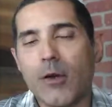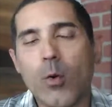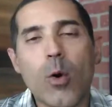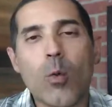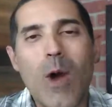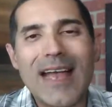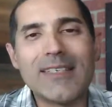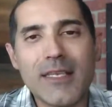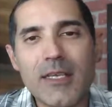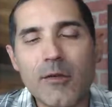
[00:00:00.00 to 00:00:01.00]
Or why
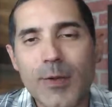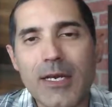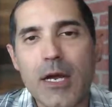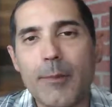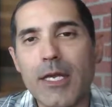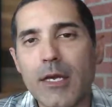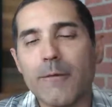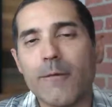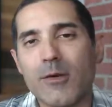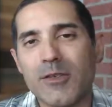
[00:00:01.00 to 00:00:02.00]
is it that you've been coming
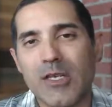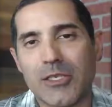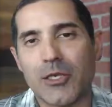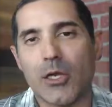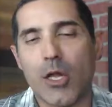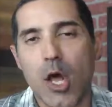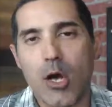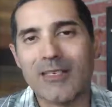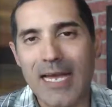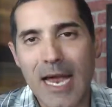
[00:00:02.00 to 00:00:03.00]
in for such a
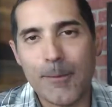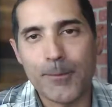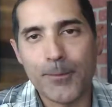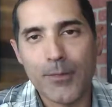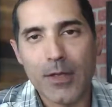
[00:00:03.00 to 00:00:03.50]
long time?